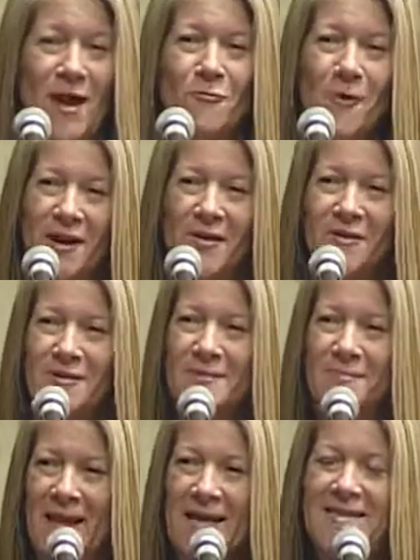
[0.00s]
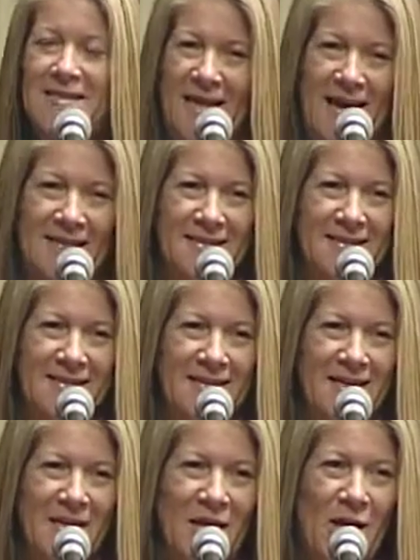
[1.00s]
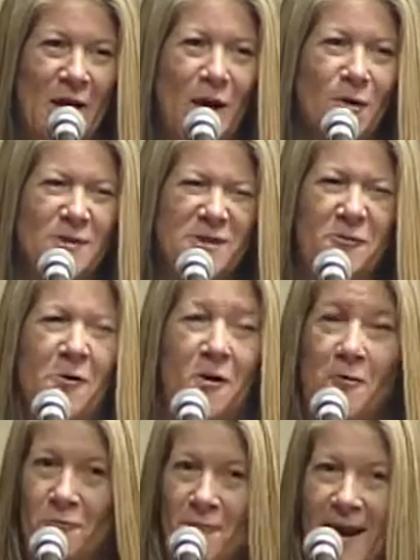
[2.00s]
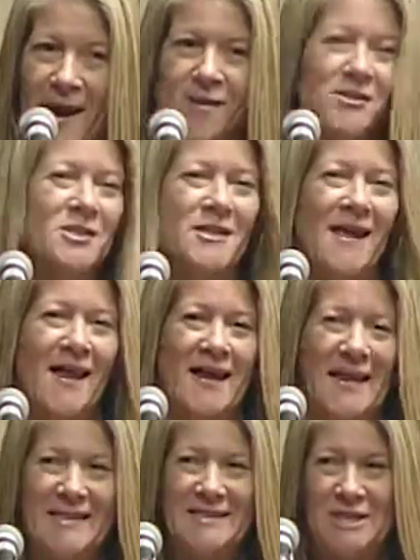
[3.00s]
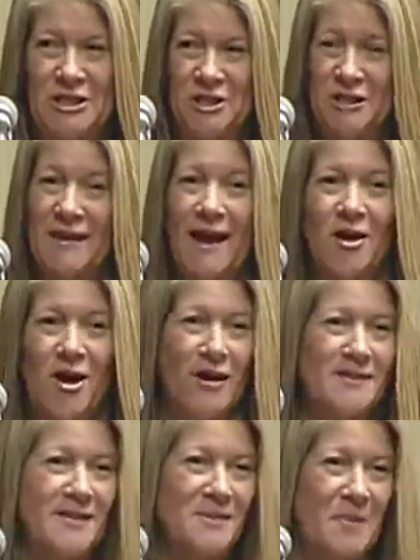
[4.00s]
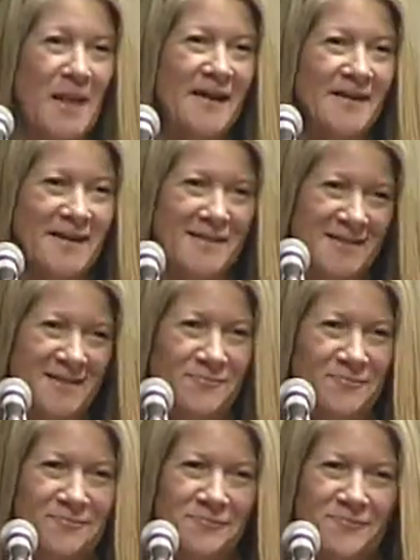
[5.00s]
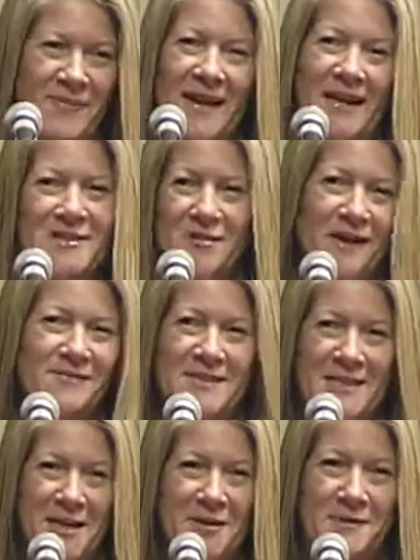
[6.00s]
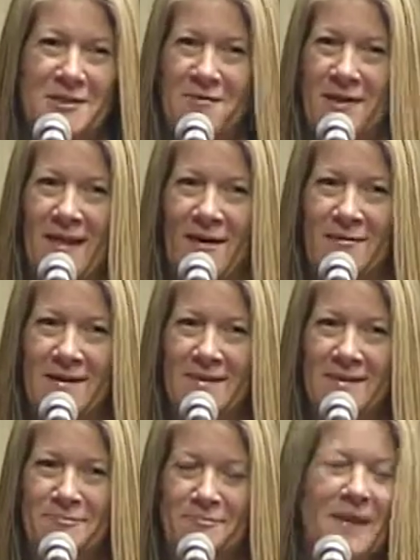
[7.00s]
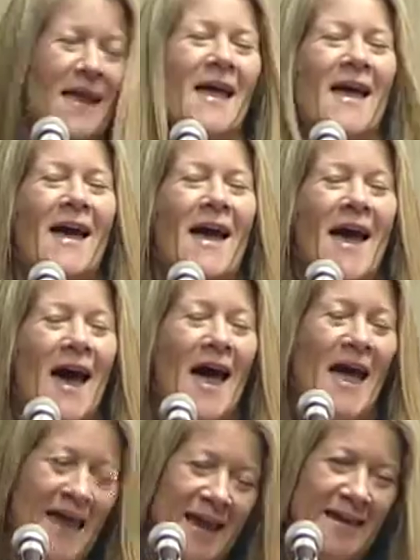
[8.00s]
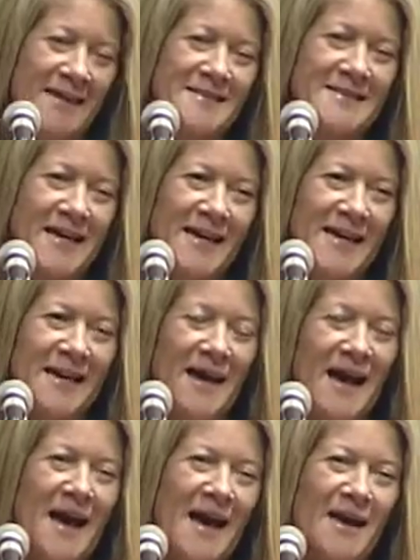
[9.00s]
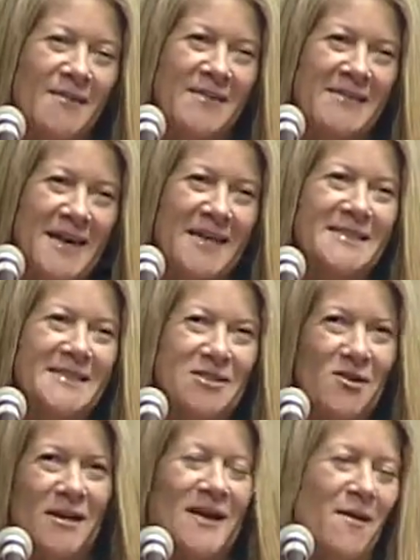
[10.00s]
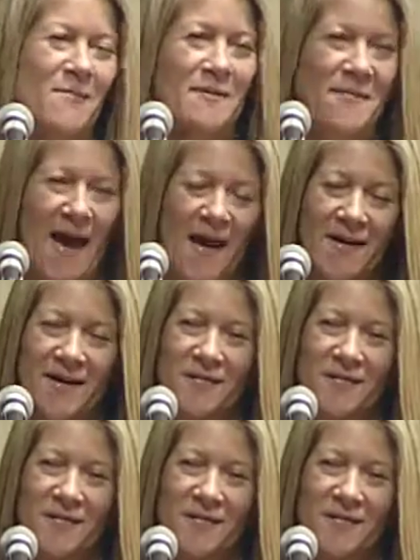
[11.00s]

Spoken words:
One of those blood tests was for a rare genetic condition that causes blindness. And I don't have to tell you which one that was. And the tests started coming back.